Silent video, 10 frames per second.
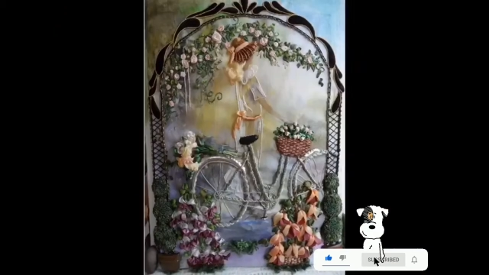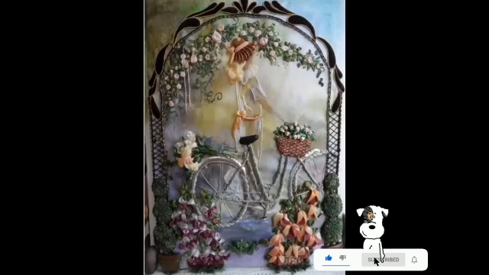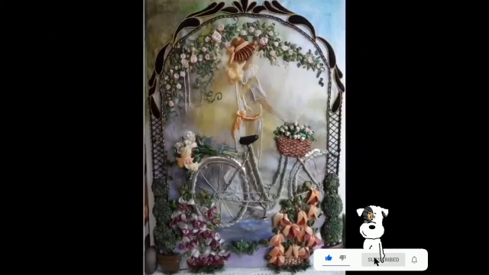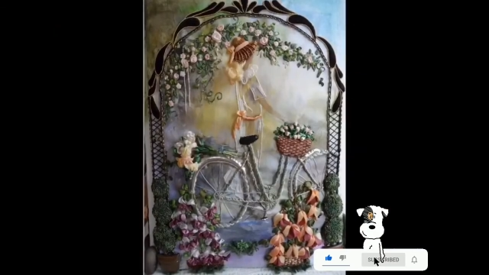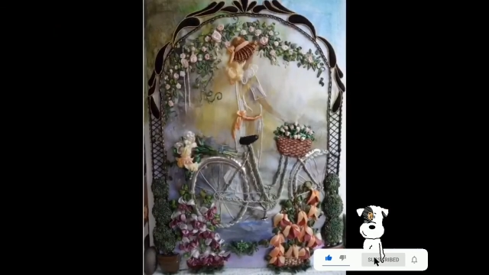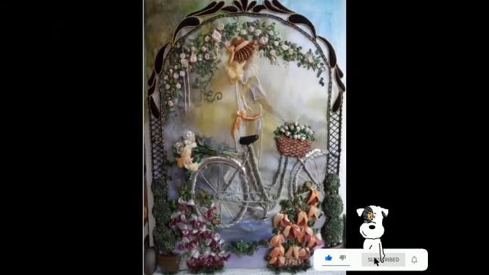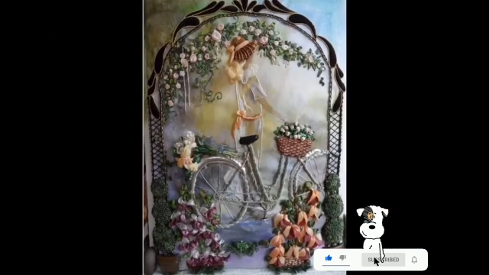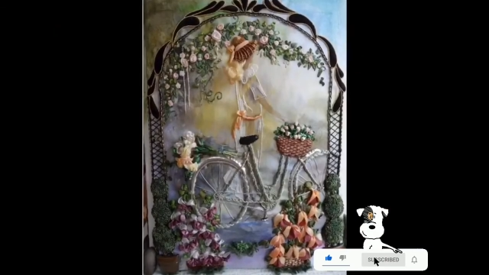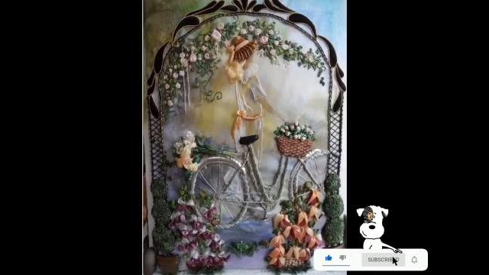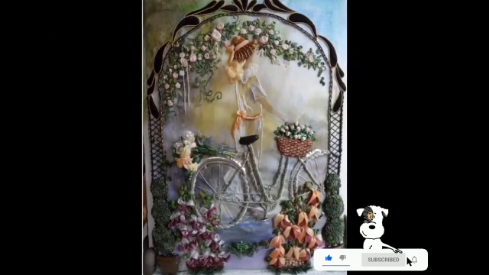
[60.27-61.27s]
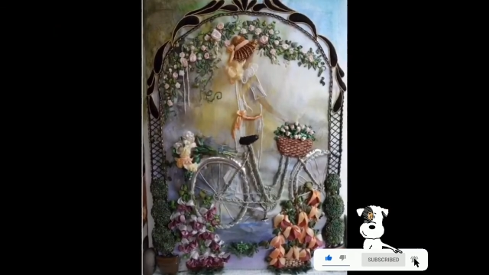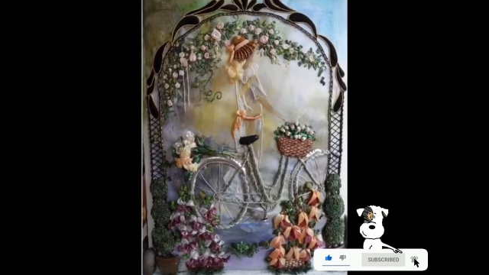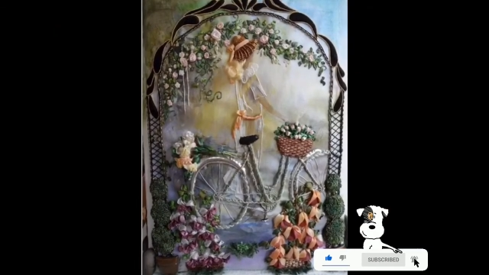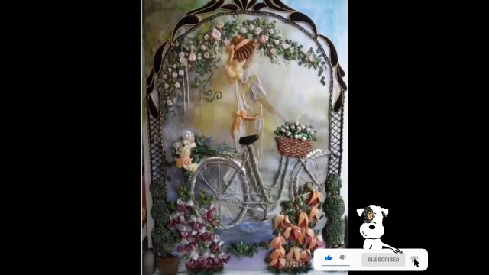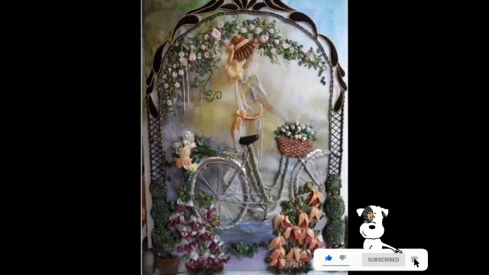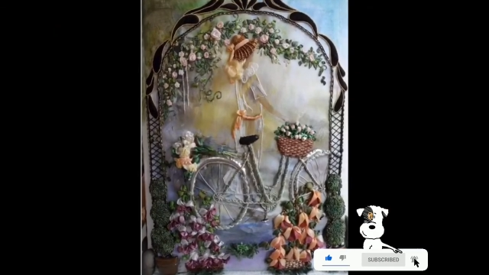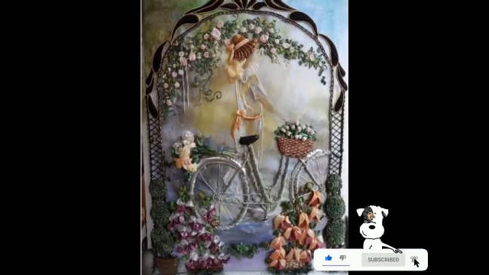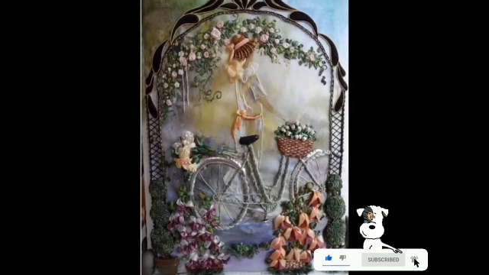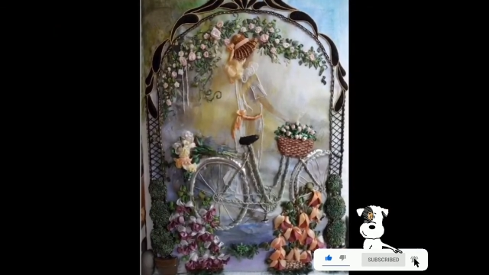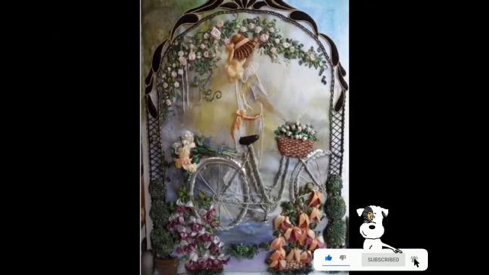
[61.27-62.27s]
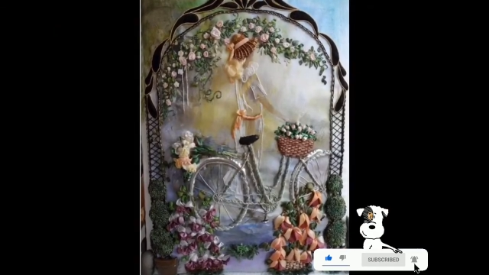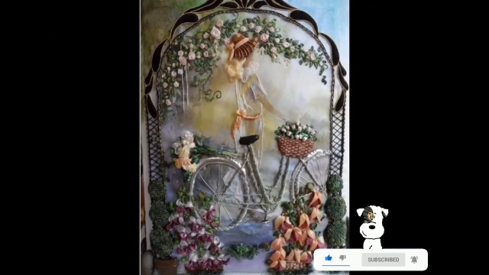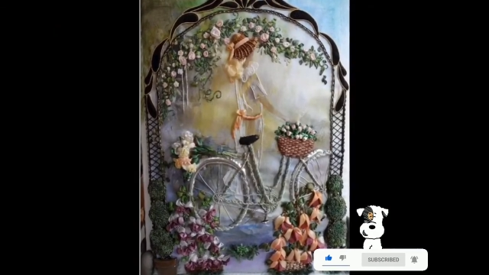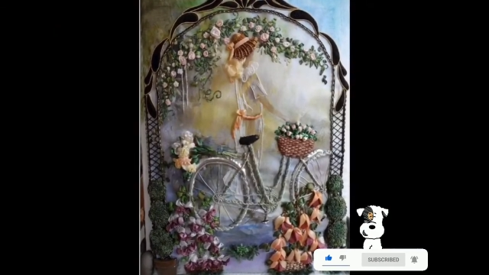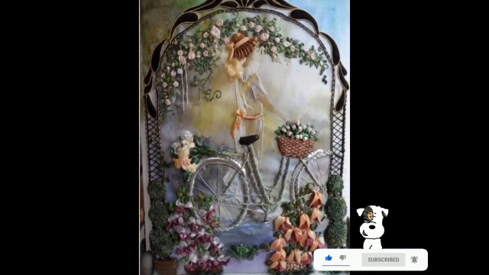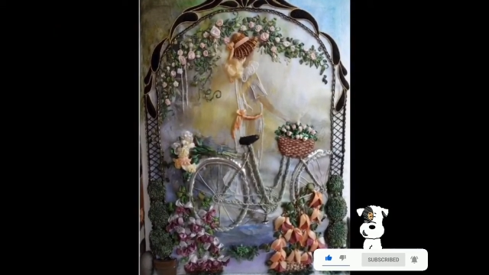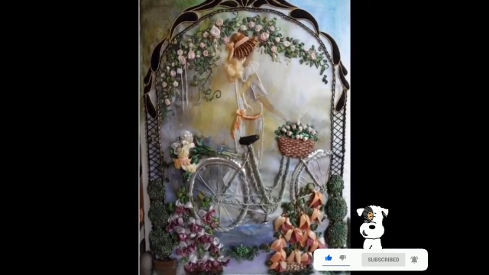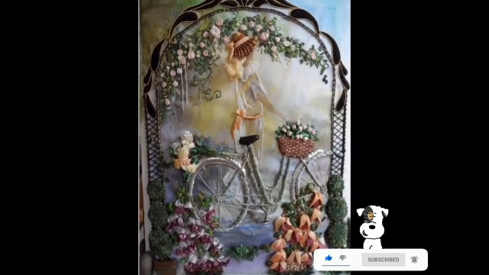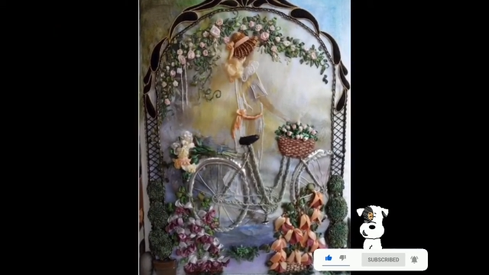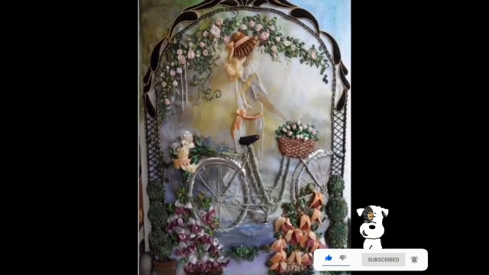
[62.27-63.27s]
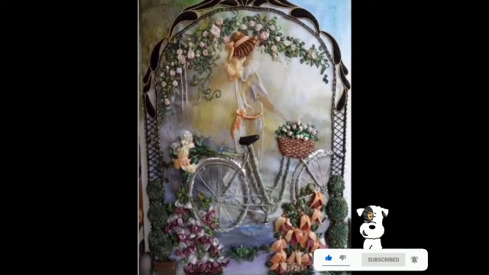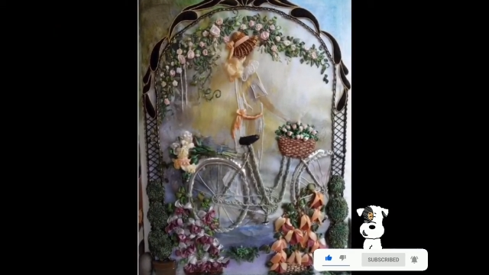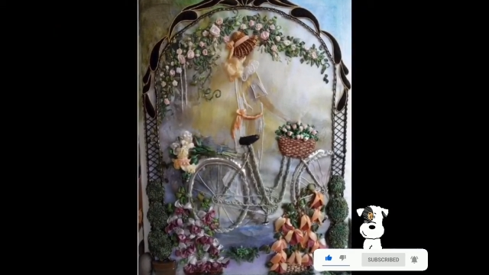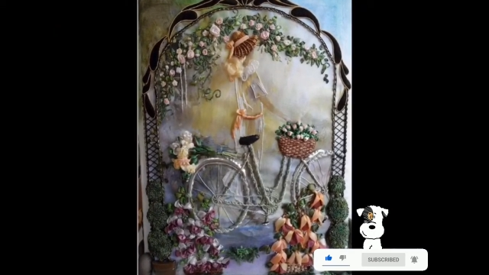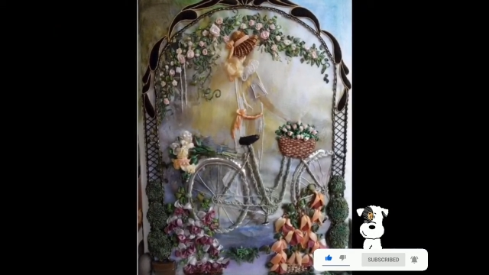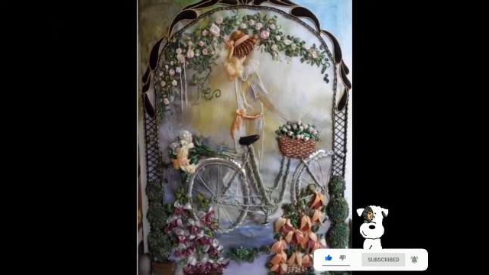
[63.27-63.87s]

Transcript: [unreadable: no face in view]